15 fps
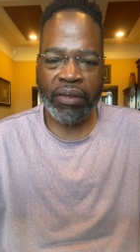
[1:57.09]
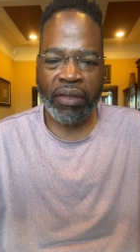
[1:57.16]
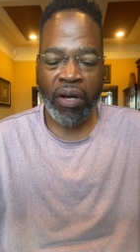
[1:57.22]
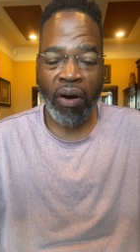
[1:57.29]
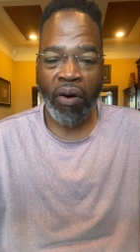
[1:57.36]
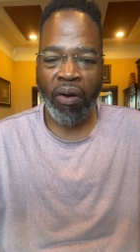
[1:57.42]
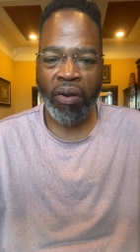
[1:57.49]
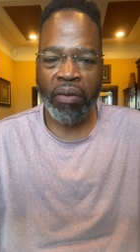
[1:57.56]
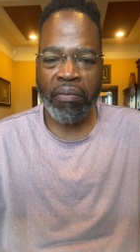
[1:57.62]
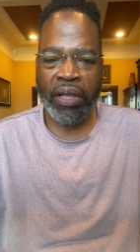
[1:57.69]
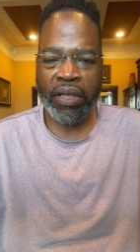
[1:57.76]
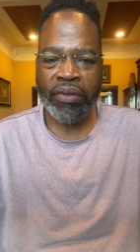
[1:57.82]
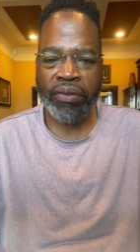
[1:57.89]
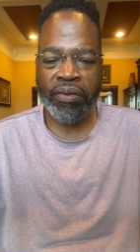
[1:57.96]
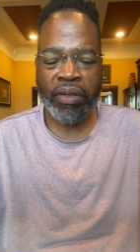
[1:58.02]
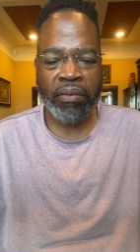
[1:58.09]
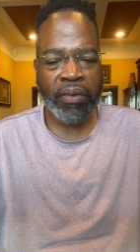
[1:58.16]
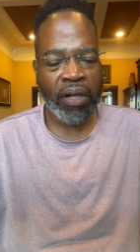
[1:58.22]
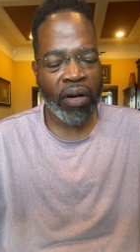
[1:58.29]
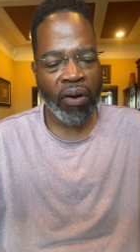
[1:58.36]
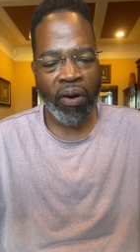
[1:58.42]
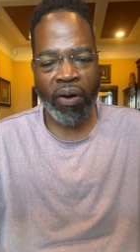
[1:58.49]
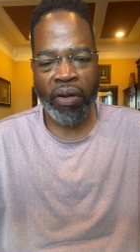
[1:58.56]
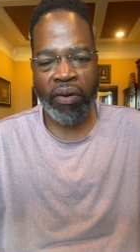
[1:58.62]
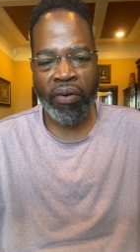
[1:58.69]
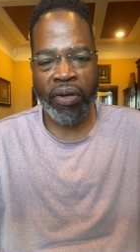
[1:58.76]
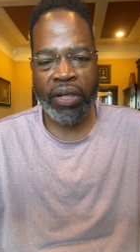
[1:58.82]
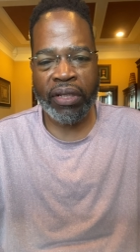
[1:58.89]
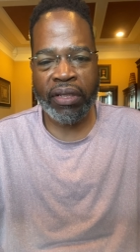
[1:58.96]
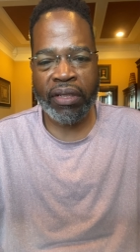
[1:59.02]
All a mystery, but all in
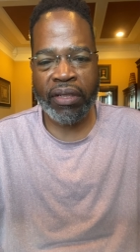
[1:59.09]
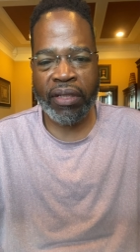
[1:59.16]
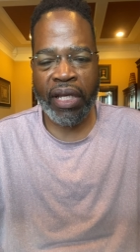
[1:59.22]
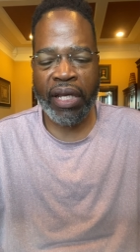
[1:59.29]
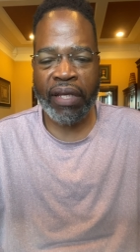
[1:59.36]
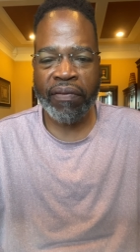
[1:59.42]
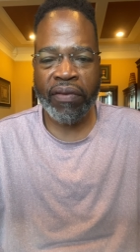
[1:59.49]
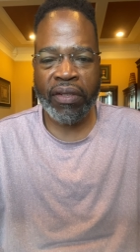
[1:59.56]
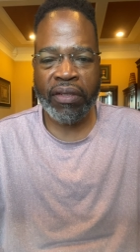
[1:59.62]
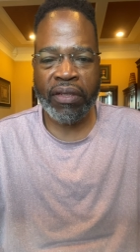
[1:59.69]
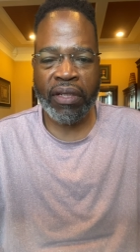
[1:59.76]
order to save us,